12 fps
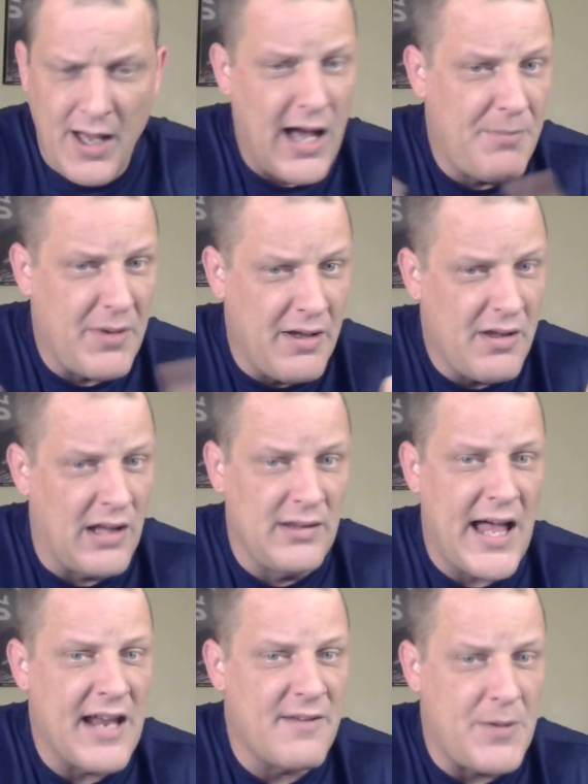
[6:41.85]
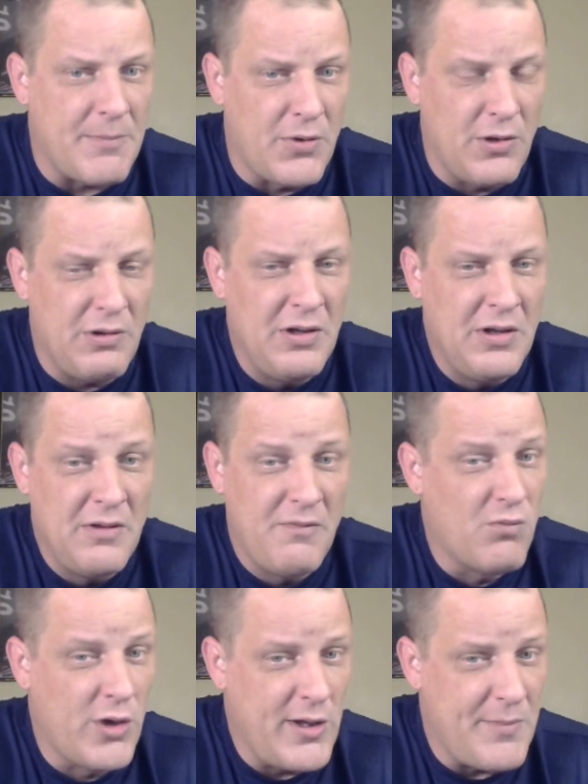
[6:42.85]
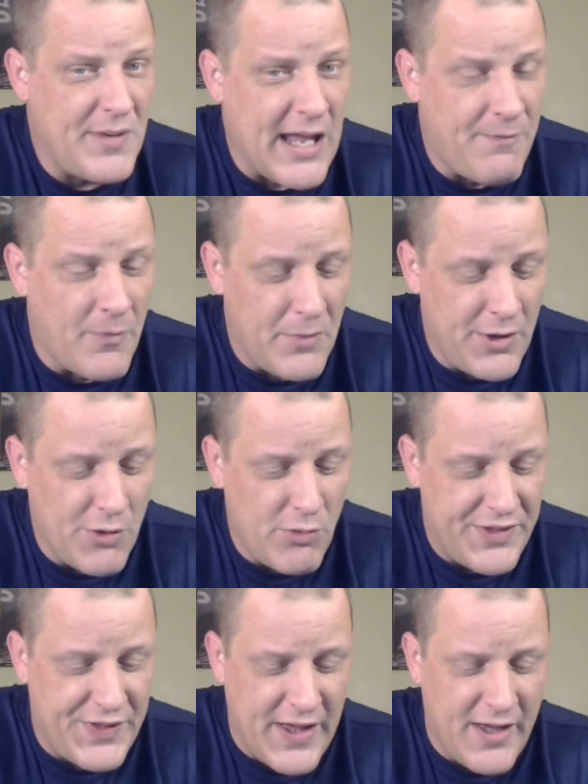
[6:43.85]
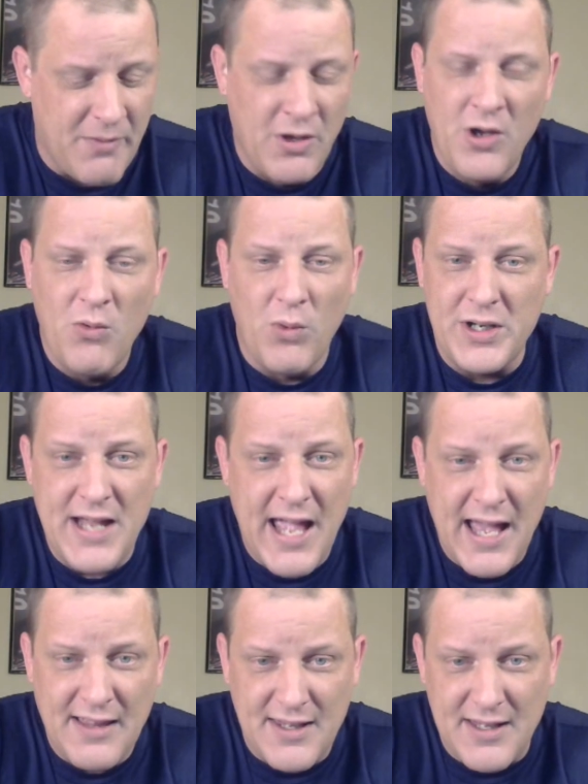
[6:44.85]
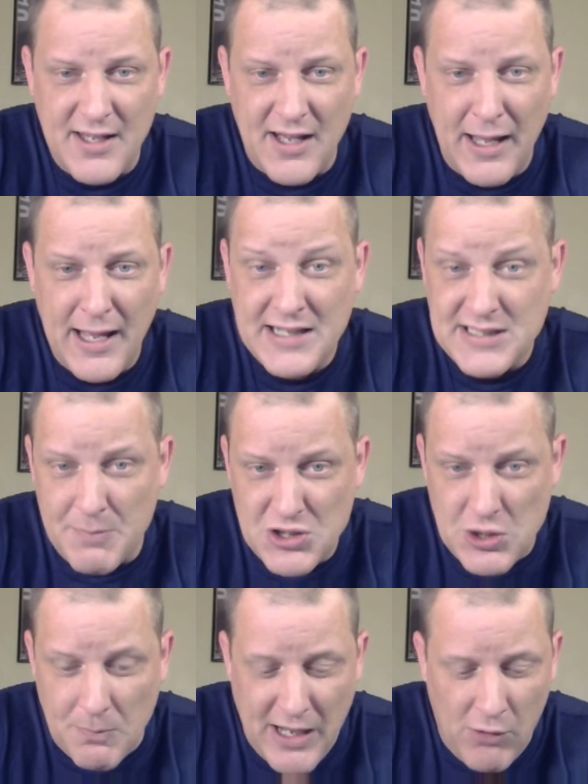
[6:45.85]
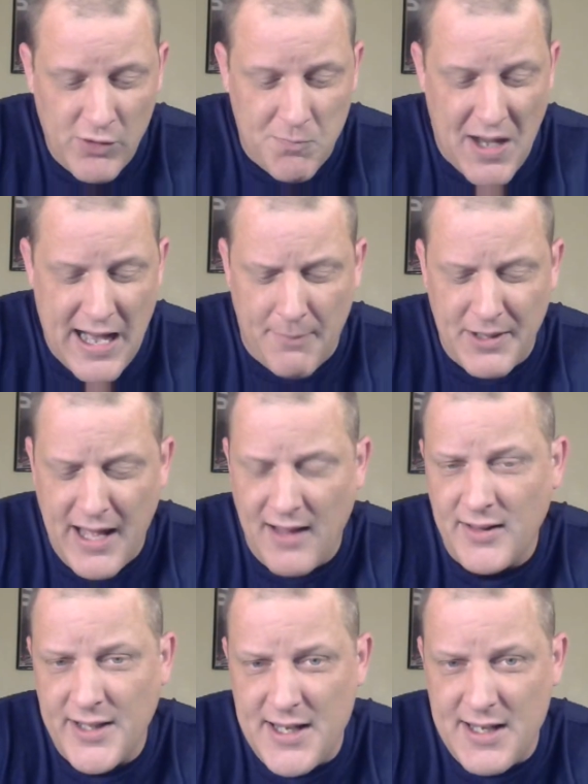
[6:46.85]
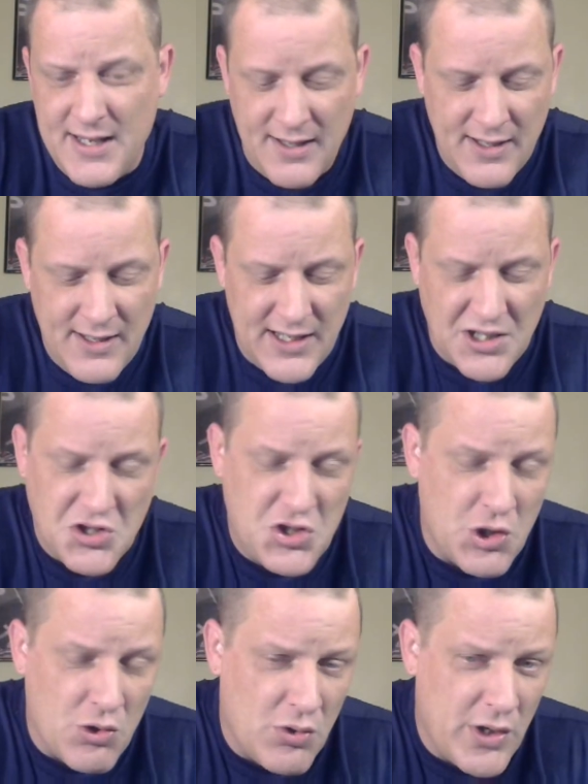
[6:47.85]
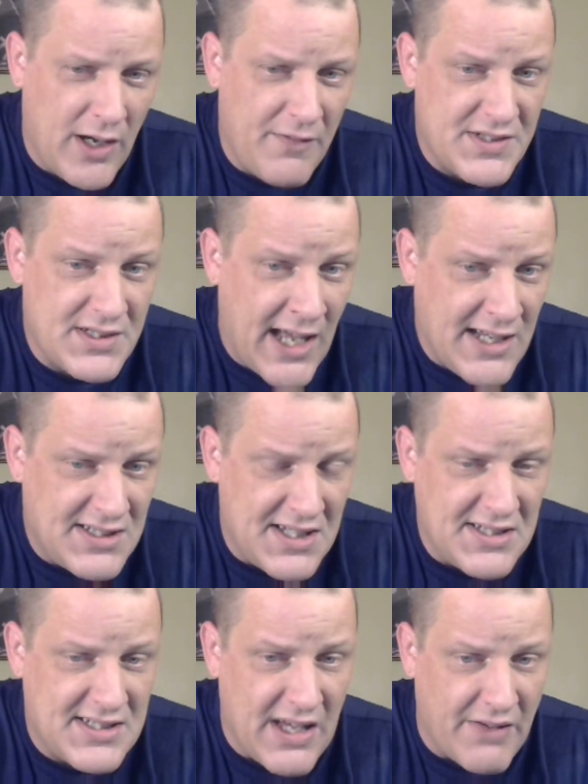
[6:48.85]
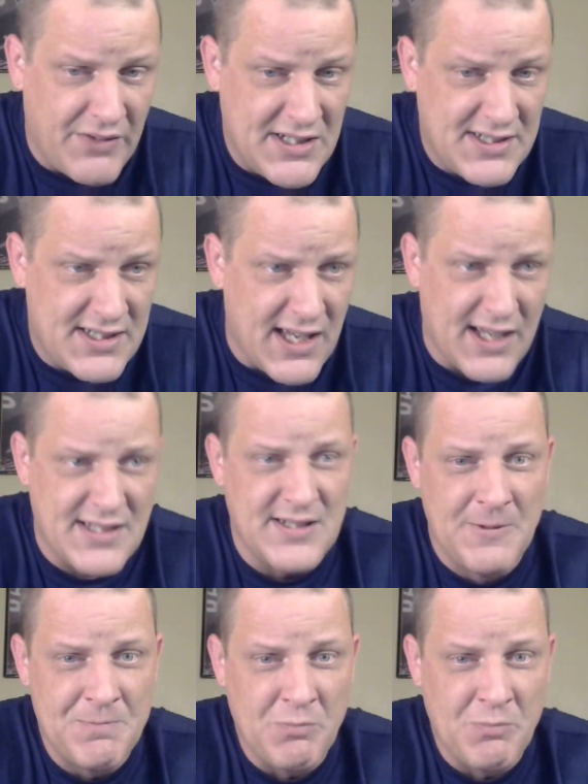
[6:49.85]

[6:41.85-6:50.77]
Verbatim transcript: Uh, but a lot of people really became familiar with him when he had the uh, exhibition bout with Muhammad Ali in June of 1976.